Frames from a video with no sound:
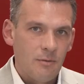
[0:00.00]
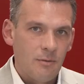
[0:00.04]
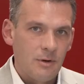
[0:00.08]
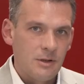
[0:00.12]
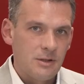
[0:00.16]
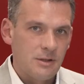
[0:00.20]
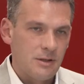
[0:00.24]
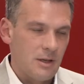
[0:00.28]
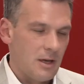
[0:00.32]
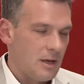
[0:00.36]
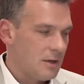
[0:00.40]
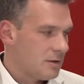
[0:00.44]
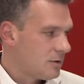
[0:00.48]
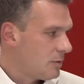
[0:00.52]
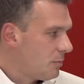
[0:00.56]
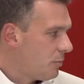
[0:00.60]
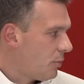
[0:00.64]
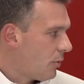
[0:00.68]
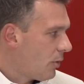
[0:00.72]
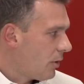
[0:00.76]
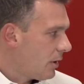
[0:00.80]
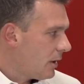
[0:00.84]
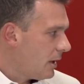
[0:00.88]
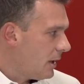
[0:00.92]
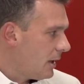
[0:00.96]
which they are
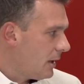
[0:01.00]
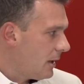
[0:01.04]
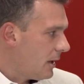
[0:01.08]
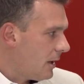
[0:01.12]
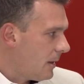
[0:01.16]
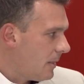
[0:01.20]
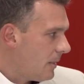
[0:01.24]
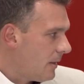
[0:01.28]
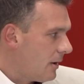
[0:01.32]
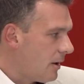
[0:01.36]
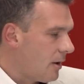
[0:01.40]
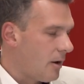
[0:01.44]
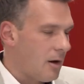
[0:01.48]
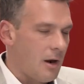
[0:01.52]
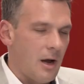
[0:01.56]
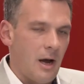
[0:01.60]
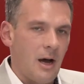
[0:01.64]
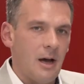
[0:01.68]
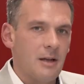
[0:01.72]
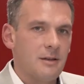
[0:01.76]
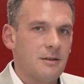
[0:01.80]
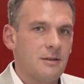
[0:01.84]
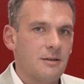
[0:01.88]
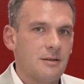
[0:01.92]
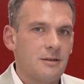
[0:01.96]
supporting in their
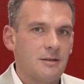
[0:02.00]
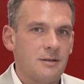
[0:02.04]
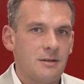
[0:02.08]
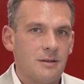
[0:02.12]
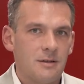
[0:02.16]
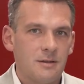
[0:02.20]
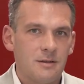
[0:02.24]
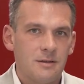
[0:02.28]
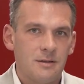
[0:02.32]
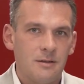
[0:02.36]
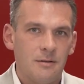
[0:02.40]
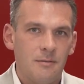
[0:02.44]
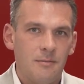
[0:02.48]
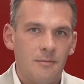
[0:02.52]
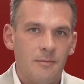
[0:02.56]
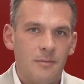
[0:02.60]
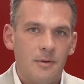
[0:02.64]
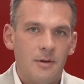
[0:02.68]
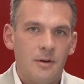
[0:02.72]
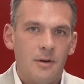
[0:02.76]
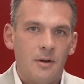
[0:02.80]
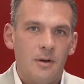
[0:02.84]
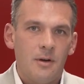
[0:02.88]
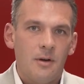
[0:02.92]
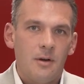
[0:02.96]
artist system.
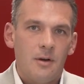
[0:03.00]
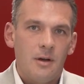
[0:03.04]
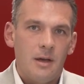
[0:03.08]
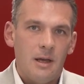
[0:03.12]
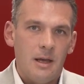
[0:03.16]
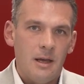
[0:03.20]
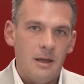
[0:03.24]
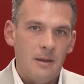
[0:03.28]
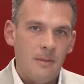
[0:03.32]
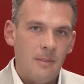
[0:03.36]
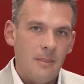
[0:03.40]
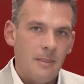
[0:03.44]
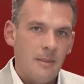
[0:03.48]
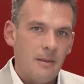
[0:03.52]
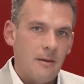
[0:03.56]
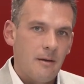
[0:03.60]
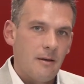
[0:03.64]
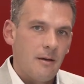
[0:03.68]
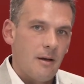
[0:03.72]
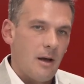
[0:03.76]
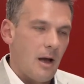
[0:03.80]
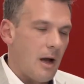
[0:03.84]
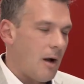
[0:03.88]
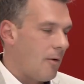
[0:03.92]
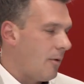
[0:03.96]
In
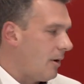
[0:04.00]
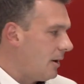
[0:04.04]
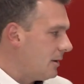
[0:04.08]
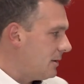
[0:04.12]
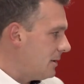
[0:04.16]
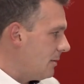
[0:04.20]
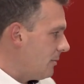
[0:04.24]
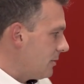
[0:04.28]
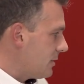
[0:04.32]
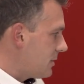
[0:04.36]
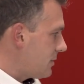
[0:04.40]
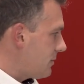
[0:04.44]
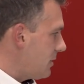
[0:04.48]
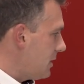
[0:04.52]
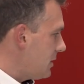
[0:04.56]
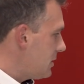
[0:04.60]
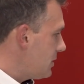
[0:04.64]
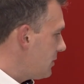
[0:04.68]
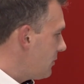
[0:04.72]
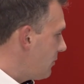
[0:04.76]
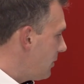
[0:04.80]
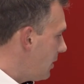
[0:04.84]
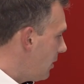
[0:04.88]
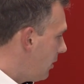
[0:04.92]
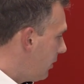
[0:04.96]
our
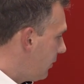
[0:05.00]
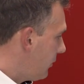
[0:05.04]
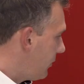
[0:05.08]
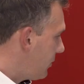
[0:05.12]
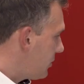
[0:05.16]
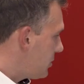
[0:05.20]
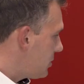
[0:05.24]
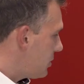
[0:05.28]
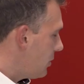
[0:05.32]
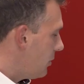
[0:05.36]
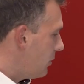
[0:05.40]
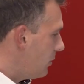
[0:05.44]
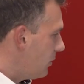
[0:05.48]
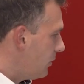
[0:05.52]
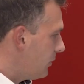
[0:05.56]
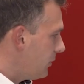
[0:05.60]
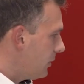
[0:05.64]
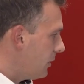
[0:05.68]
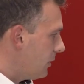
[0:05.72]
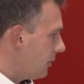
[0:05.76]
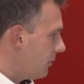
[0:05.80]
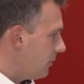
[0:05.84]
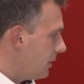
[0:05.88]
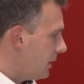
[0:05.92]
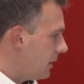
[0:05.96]
demonstration, we also show
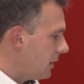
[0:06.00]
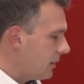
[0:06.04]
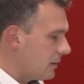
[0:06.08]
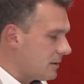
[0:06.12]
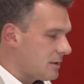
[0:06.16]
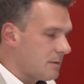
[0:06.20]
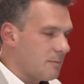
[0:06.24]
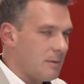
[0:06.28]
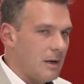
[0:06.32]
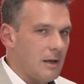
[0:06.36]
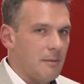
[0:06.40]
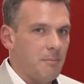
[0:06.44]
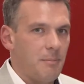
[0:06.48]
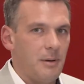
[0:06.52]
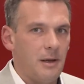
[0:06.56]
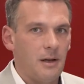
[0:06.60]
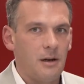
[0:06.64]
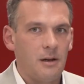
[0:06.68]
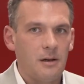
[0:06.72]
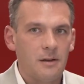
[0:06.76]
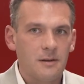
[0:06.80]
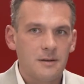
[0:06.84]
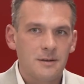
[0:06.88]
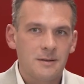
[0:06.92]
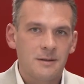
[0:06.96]
the Riedel
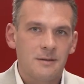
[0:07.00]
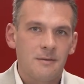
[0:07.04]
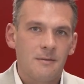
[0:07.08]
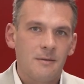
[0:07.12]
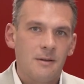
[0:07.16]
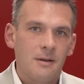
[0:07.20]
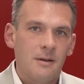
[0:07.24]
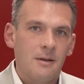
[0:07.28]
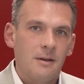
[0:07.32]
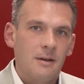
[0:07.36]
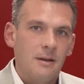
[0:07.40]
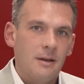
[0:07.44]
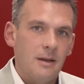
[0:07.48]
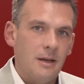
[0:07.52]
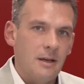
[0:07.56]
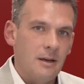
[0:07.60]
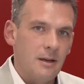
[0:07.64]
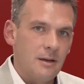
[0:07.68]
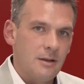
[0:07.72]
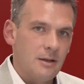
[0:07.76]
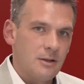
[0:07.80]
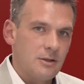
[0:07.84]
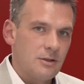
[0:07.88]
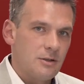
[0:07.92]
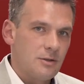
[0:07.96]
SmartPanels. In
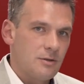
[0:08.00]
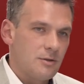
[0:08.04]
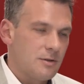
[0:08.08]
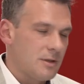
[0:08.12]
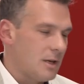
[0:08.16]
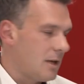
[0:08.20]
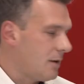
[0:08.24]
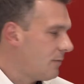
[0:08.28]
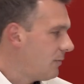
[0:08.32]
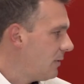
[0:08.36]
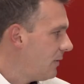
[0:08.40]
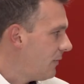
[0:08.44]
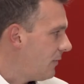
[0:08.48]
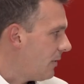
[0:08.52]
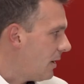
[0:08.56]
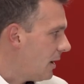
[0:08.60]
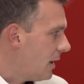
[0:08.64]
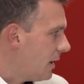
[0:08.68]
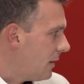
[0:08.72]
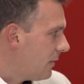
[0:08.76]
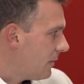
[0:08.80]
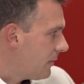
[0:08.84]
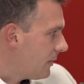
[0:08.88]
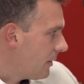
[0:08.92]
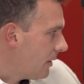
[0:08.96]
addition to that, we
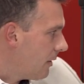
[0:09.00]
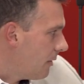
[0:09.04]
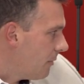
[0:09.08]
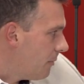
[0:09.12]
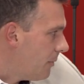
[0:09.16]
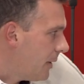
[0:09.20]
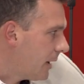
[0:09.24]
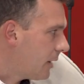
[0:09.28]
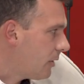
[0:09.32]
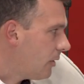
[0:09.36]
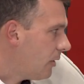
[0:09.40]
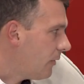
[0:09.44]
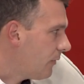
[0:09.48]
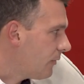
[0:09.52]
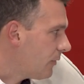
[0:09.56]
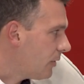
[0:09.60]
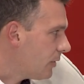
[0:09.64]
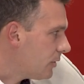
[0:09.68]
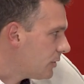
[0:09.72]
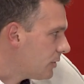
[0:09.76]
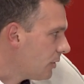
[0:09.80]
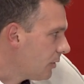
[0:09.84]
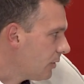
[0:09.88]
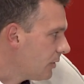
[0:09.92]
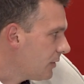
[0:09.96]
find the Beckhoff
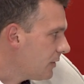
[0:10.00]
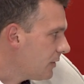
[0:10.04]
control